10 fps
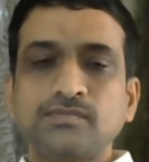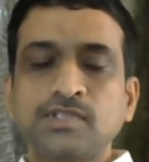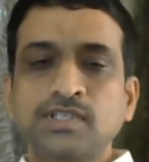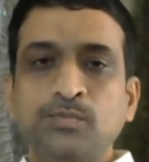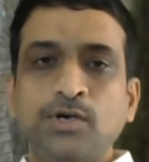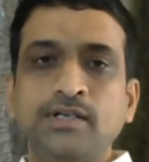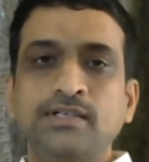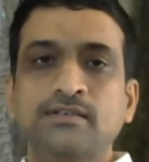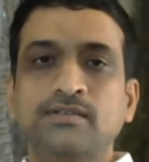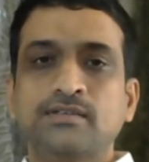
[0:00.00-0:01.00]
the point
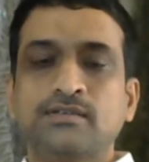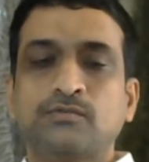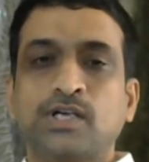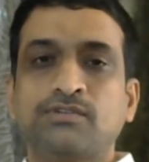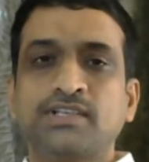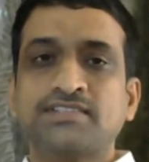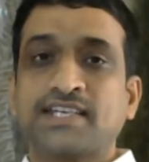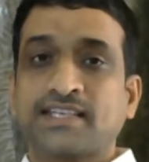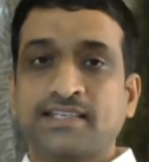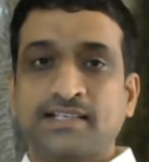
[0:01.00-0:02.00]
in YY is
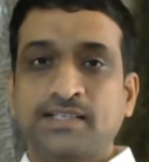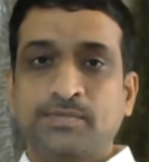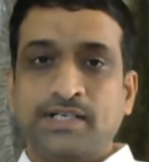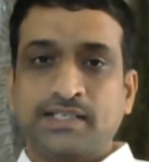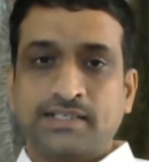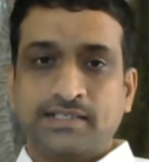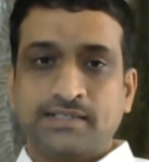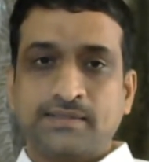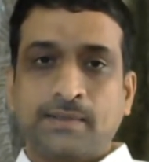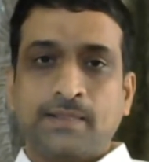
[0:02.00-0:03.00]
tachycardia,
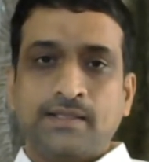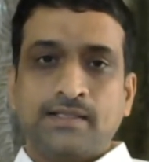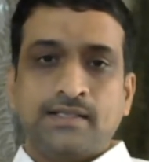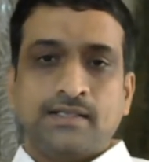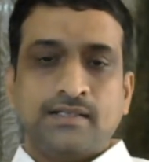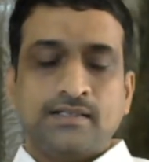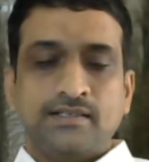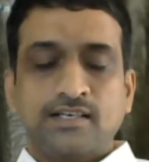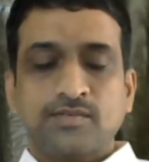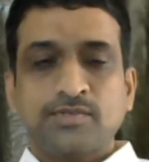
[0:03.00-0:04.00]
bradycardia. In
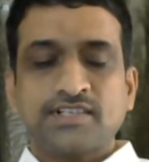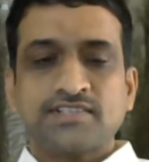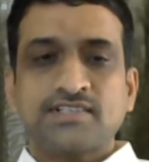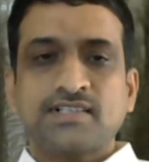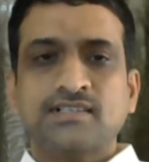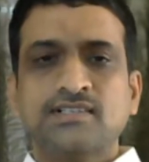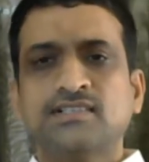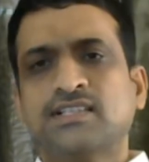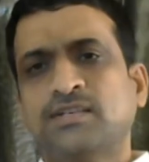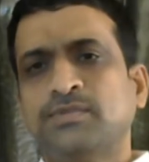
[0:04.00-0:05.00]
normal resting adults,
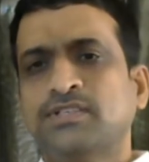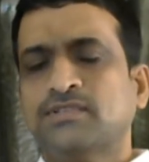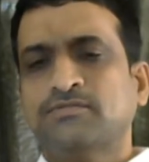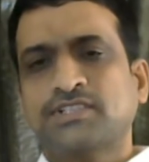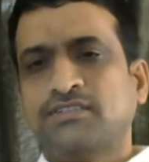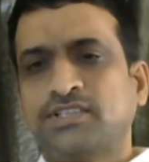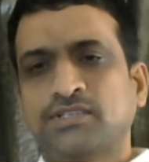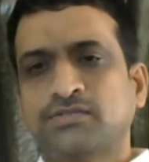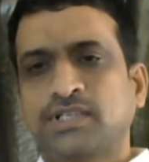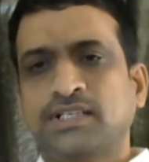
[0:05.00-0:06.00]
it can be from 70
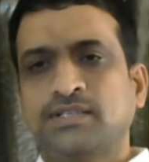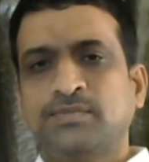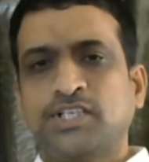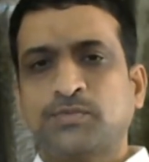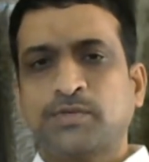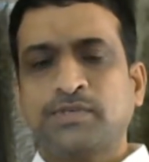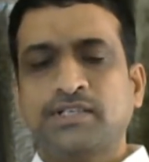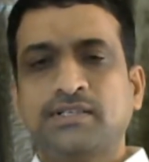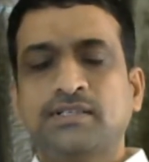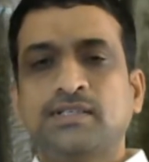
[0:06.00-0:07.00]
to 80 beats per
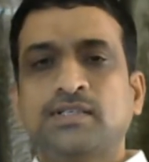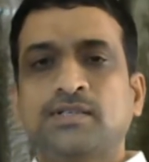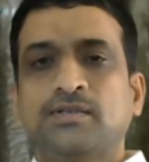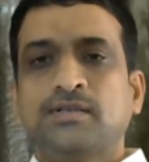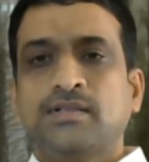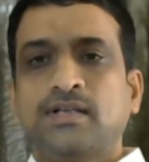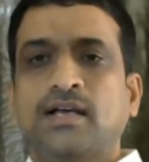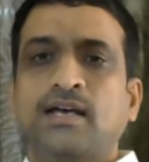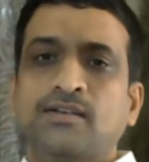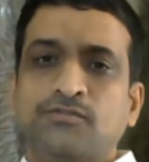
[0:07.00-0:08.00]
minute,
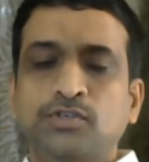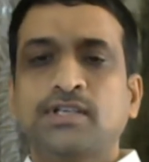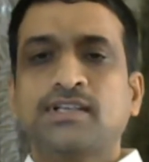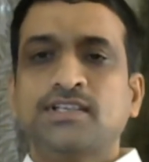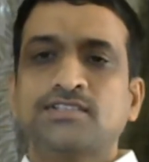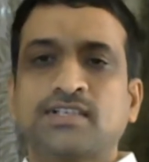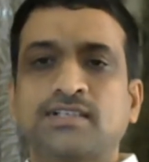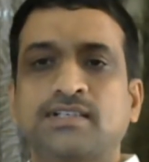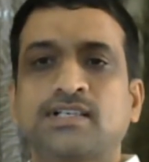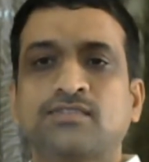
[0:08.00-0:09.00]
and full range you
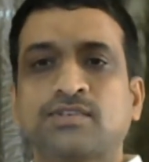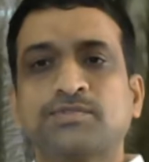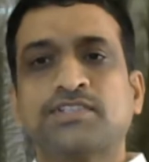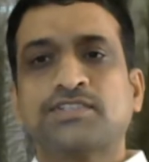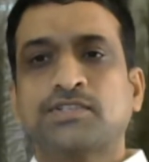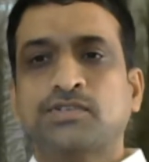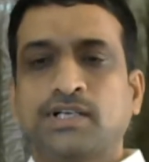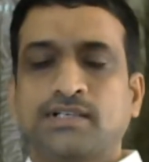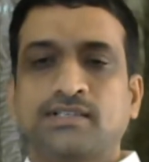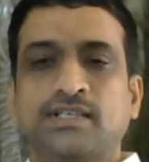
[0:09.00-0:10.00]
can take it from 60 to
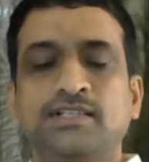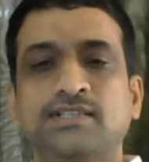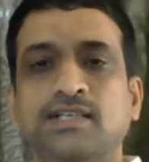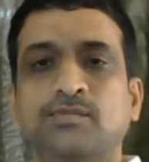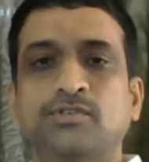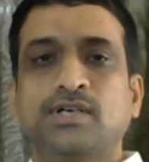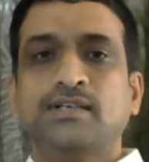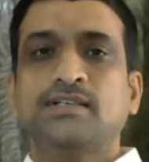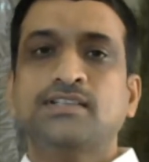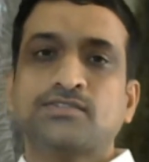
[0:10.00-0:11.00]
100. Anything above
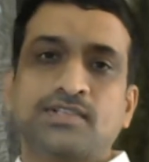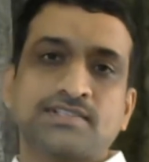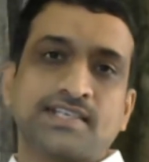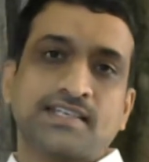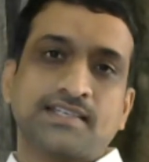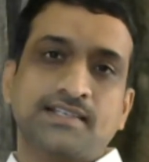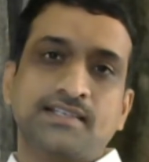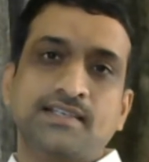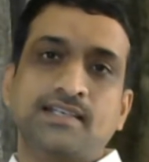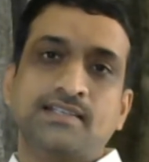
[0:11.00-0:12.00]
100 is known as
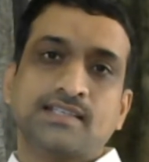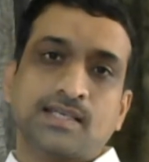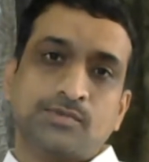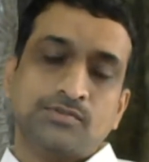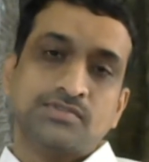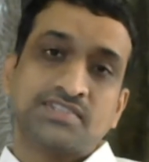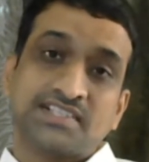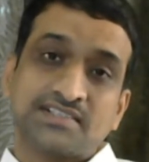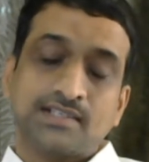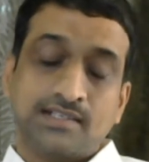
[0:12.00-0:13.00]
tachycardia. Anything
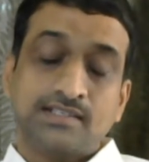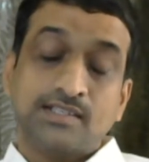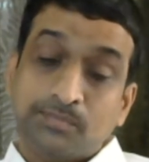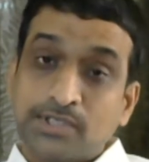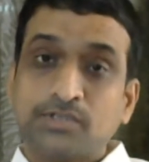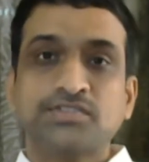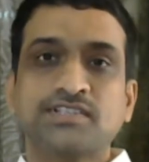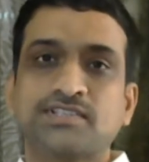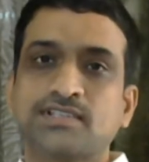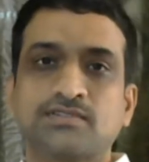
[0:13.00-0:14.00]
below
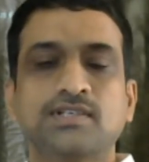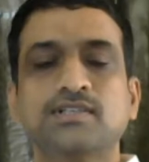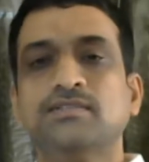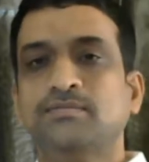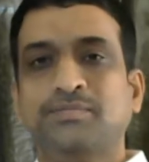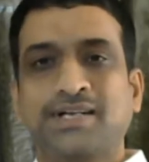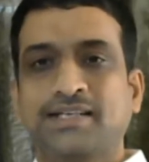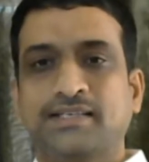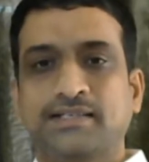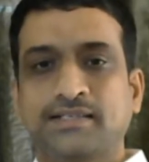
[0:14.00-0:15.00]
60 is known as
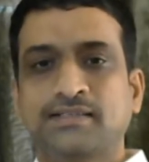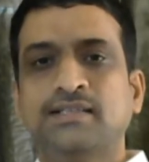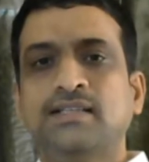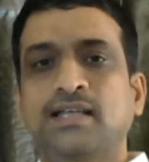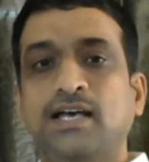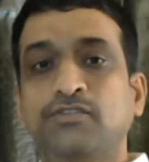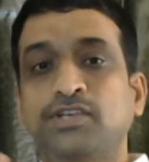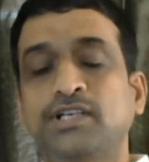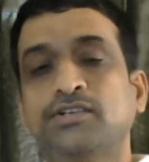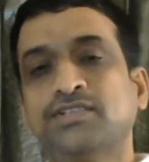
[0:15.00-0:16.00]
bradycardia. And
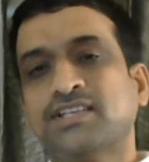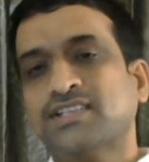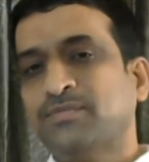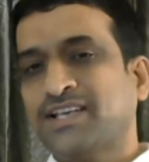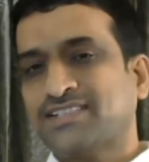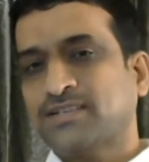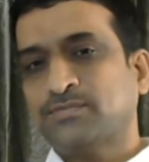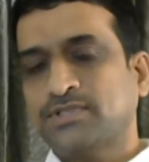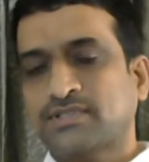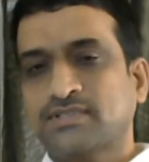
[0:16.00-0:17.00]
we need to say some
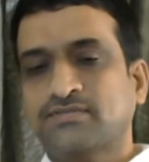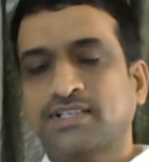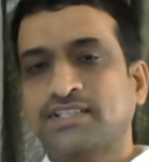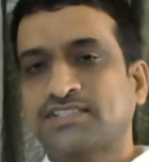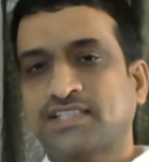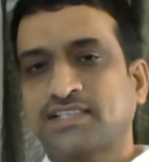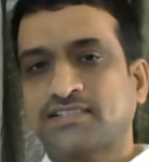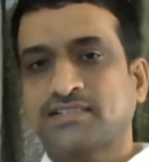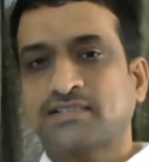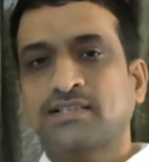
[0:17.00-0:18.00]
examples for each
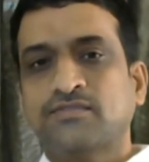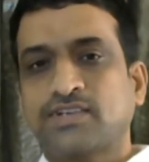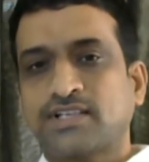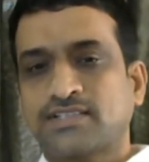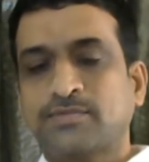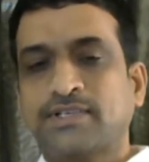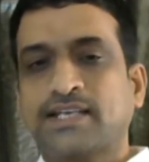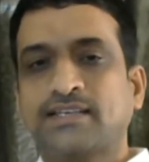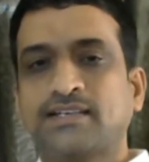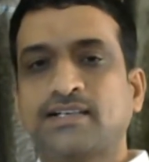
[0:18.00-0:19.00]
case. For example,
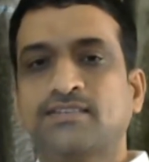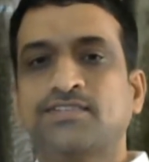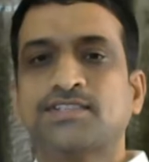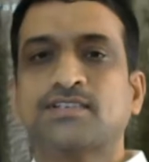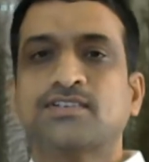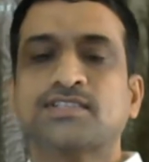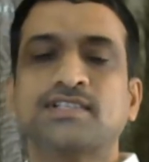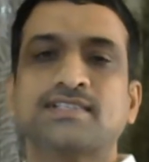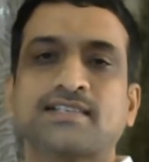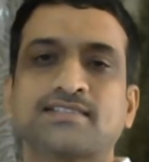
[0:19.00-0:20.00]
tachycardia physiological
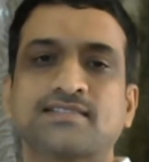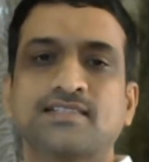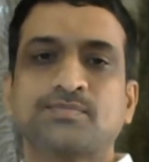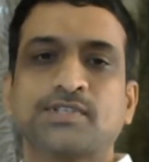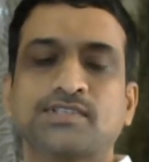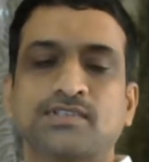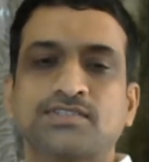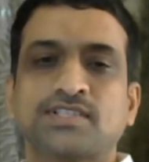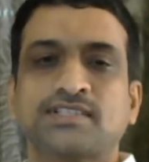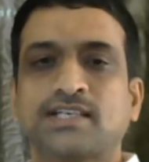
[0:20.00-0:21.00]
is exercise,
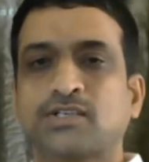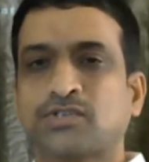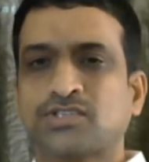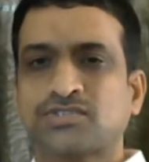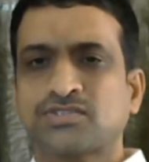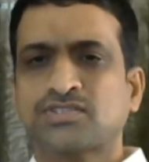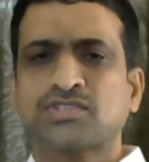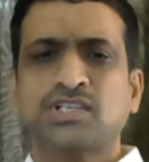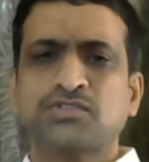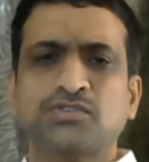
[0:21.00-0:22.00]
pathological thyrotoxicosis,
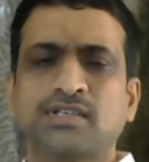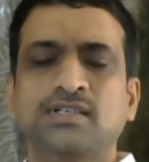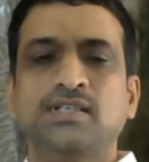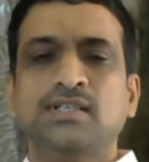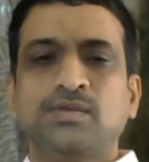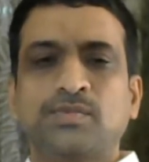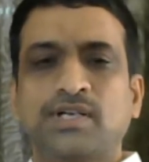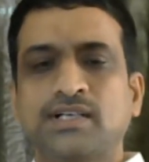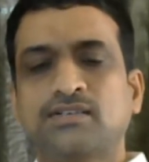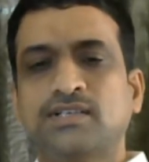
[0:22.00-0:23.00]
and so on.
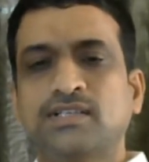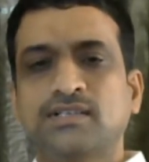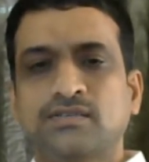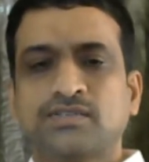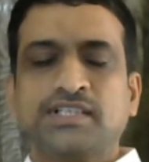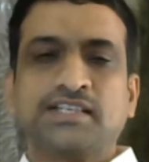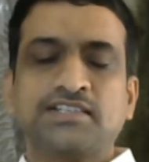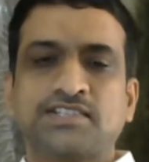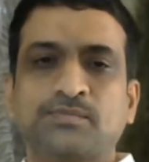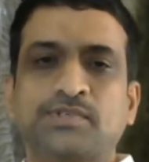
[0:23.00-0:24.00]
Bradycardia,
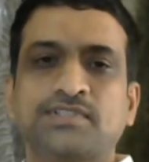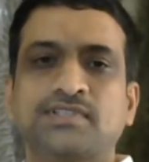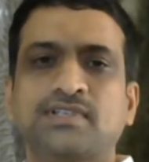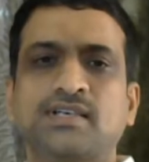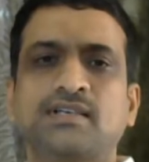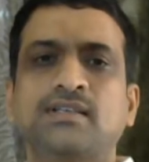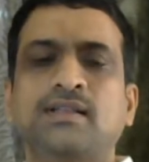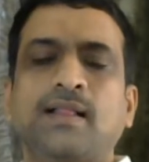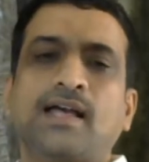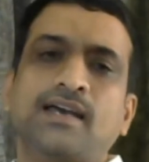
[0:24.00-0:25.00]
decreased temperature,
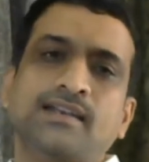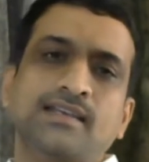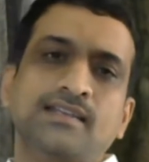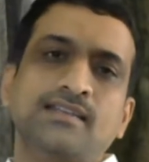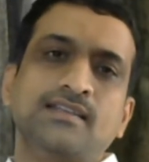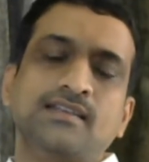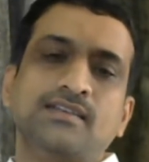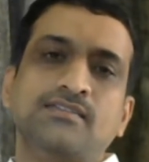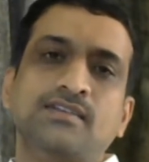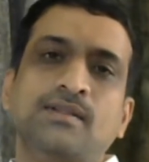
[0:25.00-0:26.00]
and
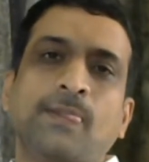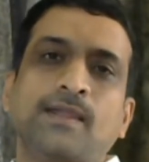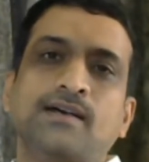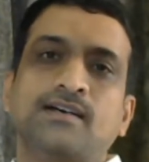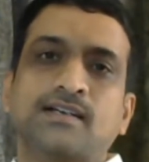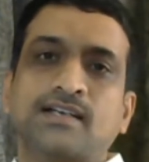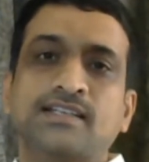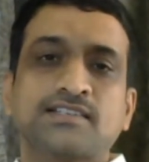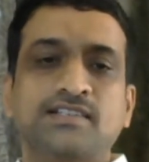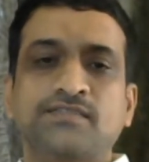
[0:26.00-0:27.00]
any
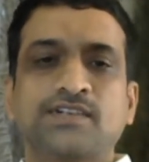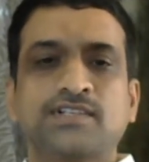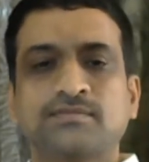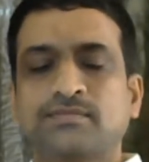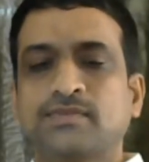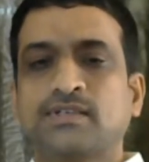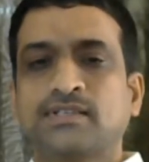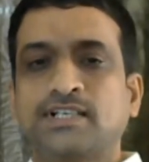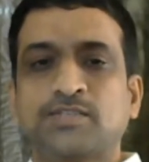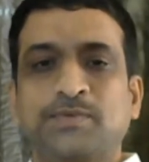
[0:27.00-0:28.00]
conduction defects,
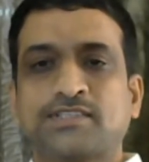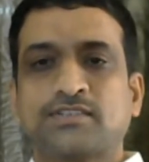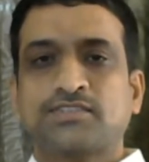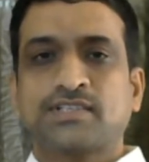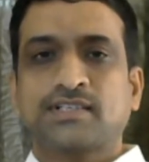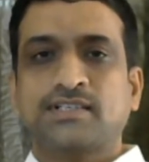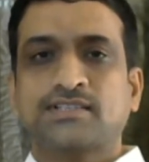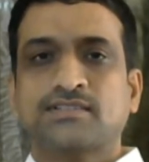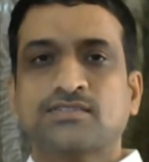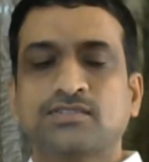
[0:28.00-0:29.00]
that is pathological
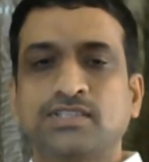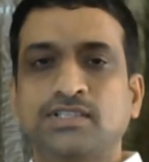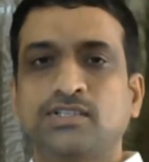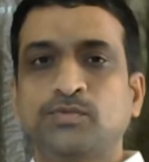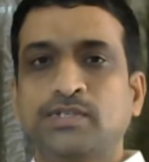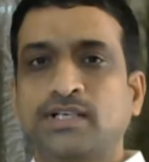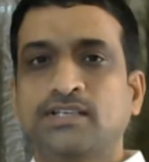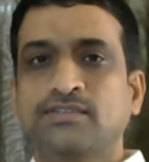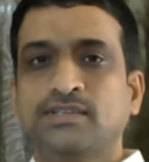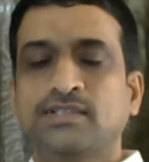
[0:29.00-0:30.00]
condition. So you need to be
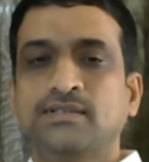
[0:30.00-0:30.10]
ready with